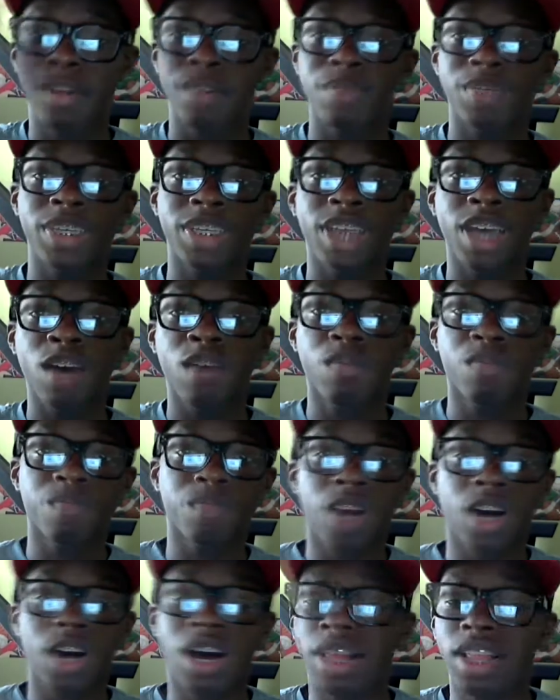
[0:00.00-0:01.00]
Peace out.
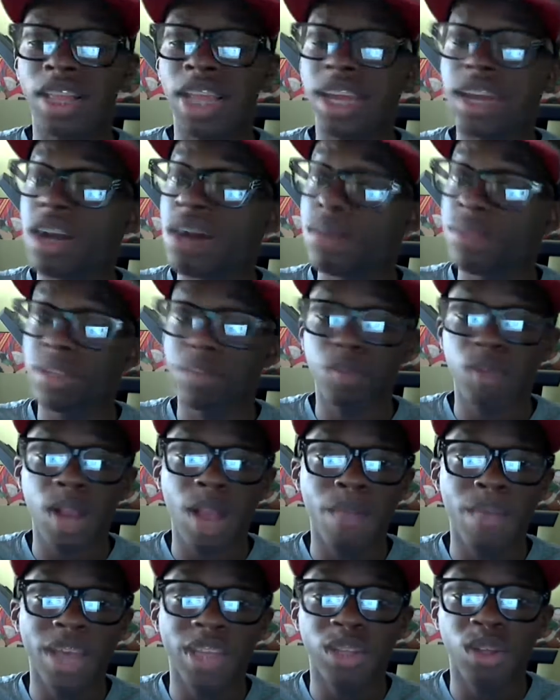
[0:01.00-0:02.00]
Like, comment,
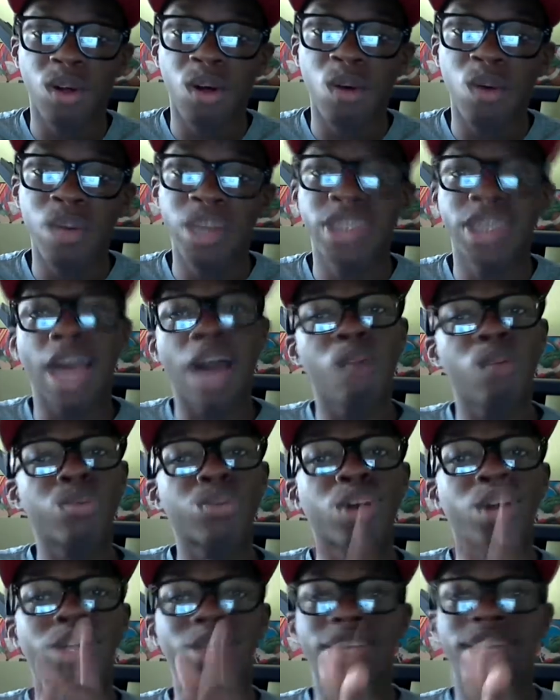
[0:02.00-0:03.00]
subscribe, as always. I will
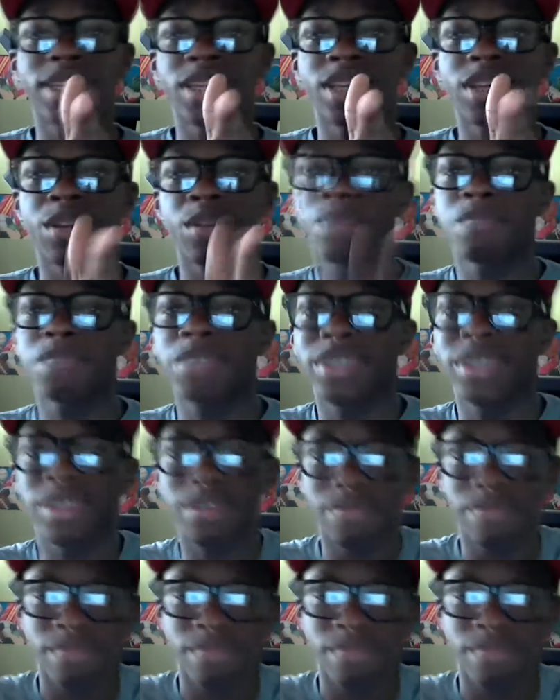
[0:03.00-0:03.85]
talk to you guys later. Peace.